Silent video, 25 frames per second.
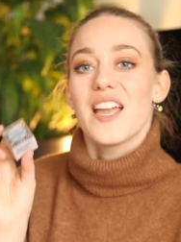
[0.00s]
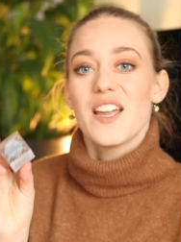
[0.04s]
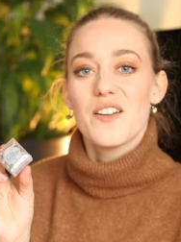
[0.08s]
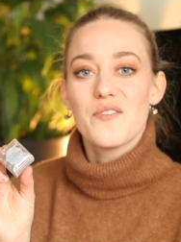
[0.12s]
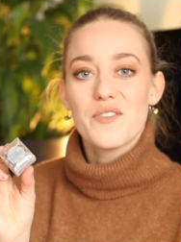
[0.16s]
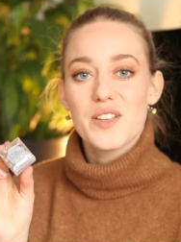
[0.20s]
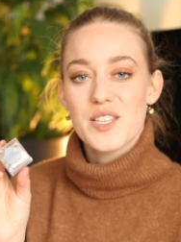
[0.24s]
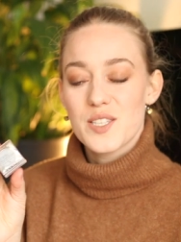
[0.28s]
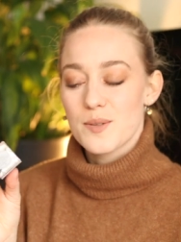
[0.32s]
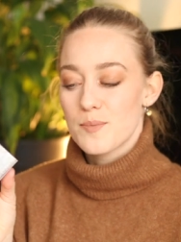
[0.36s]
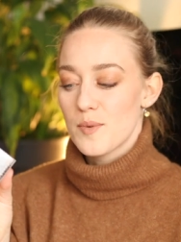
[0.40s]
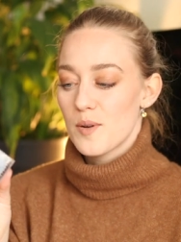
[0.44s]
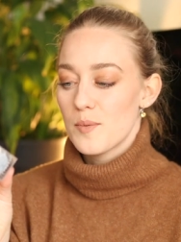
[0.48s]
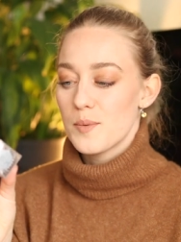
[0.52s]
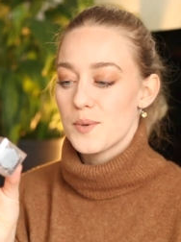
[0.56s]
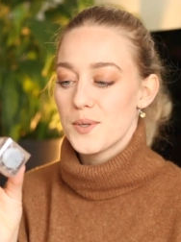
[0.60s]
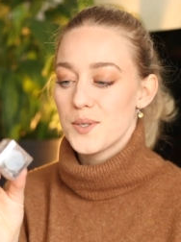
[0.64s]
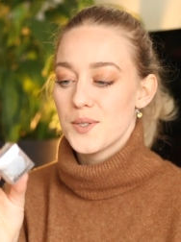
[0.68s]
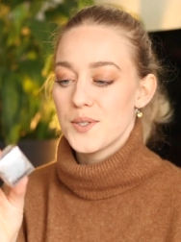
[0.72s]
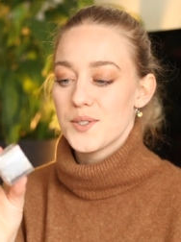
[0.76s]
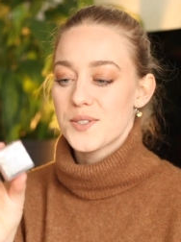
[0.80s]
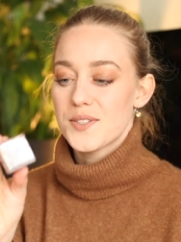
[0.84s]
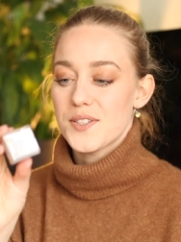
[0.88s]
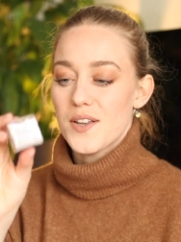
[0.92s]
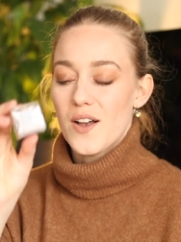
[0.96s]

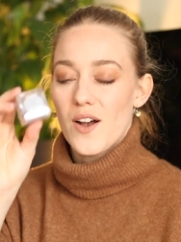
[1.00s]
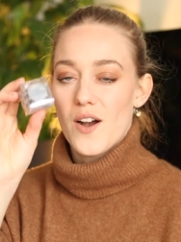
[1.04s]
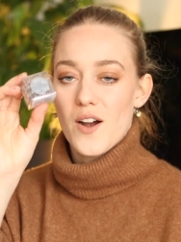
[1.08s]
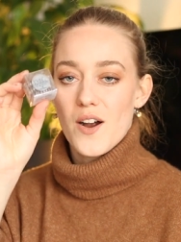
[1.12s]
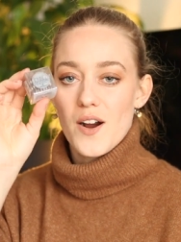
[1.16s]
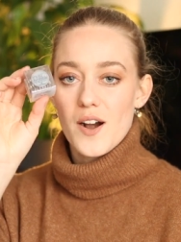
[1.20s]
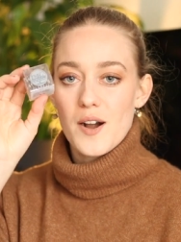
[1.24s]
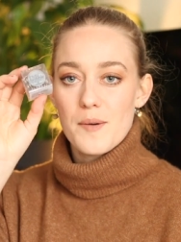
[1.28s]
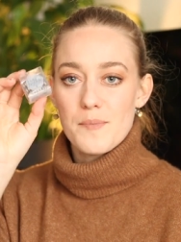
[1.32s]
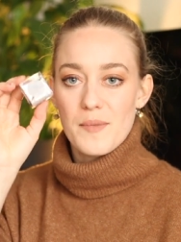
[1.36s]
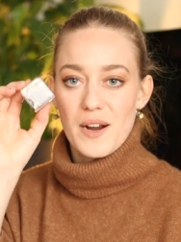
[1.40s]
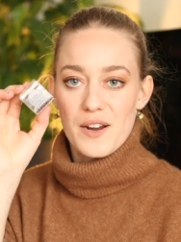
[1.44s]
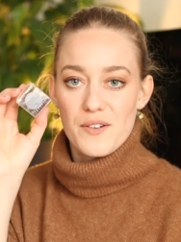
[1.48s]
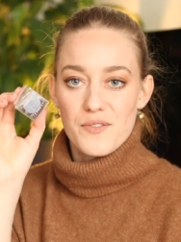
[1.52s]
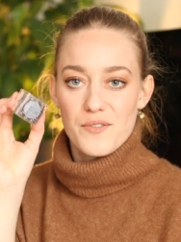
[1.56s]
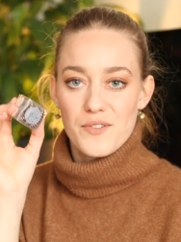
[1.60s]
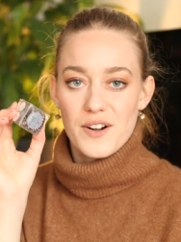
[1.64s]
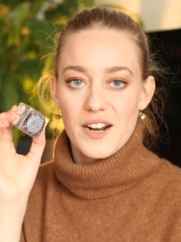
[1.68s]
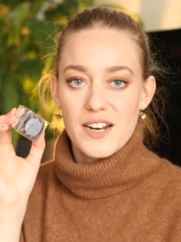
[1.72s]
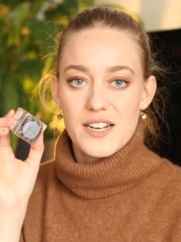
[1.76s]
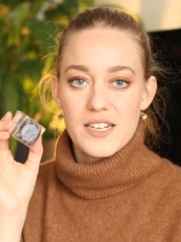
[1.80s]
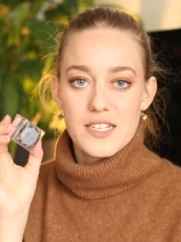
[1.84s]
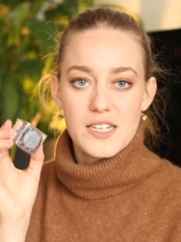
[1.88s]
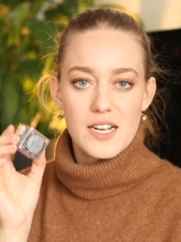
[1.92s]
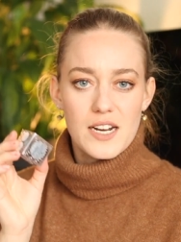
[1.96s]
Invisibobbles are my
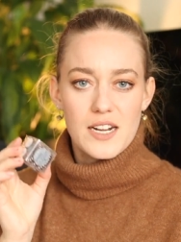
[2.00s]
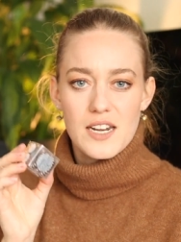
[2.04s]
friend.